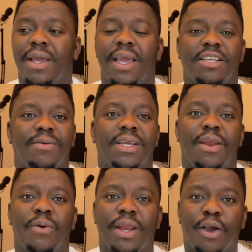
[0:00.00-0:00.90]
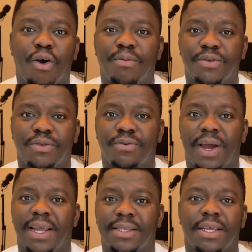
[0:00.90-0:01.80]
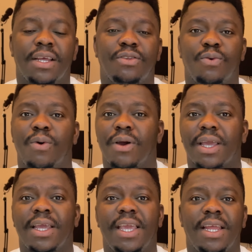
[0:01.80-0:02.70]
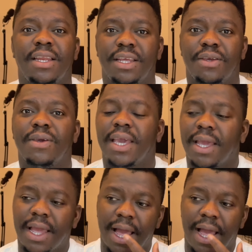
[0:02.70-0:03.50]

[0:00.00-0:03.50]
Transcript: especially when it comes to rights to work in the UK.